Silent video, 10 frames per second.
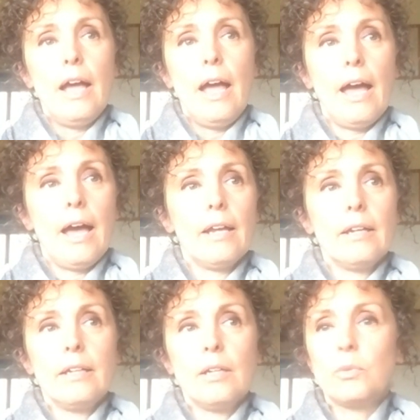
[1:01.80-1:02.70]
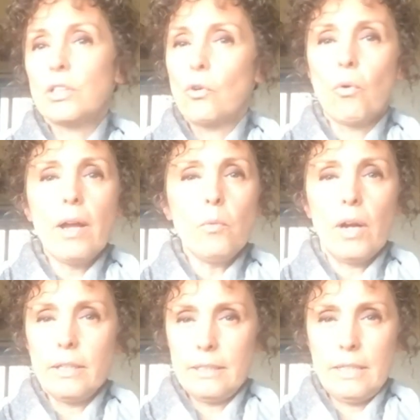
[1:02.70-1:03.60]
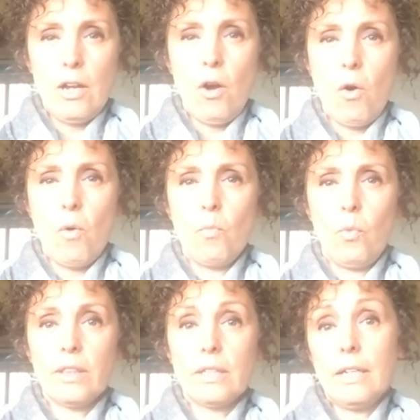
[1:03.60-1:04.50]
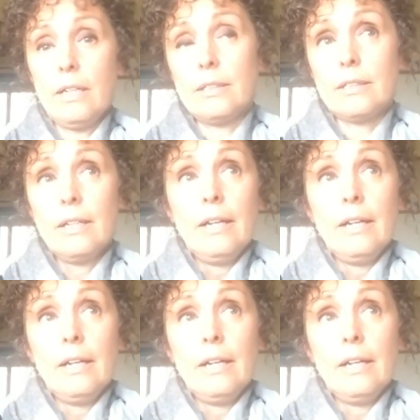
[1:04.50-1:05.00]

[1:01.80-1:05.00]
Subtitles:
And it was a great way to stay home with the kids.